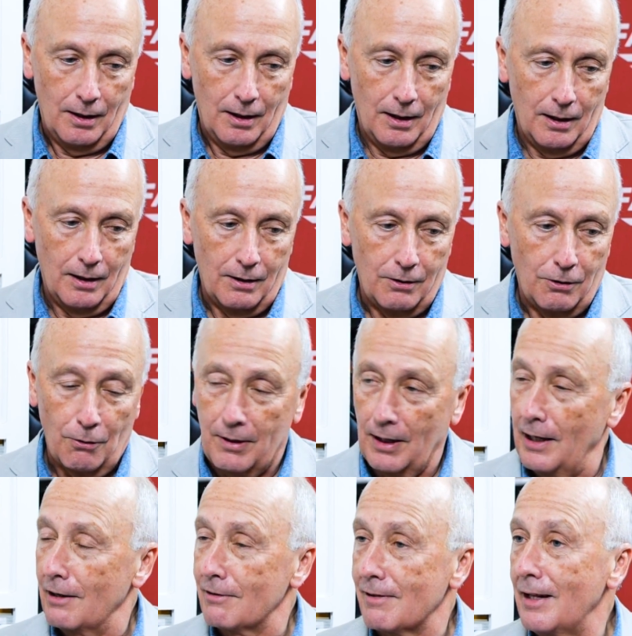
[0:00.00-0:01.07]
UK
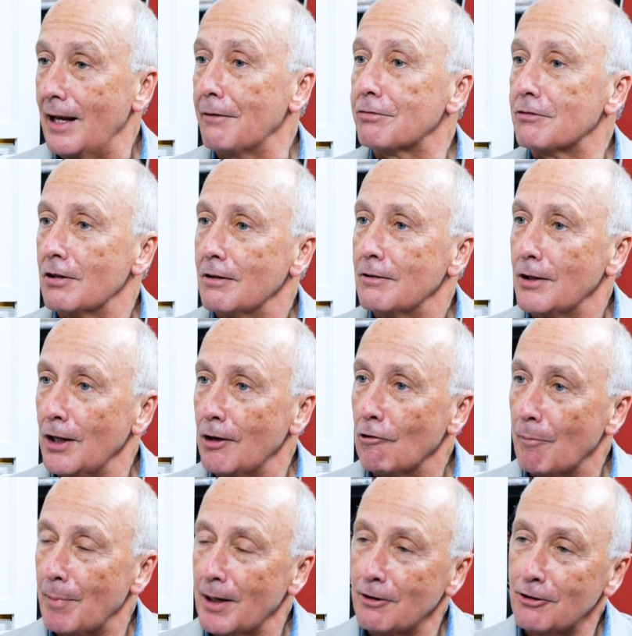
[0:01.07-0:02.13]
has left the
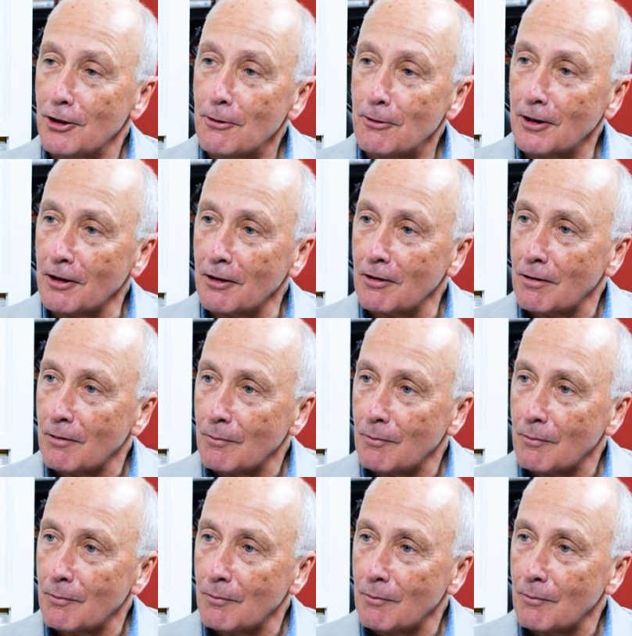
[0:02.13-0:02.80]
European Union,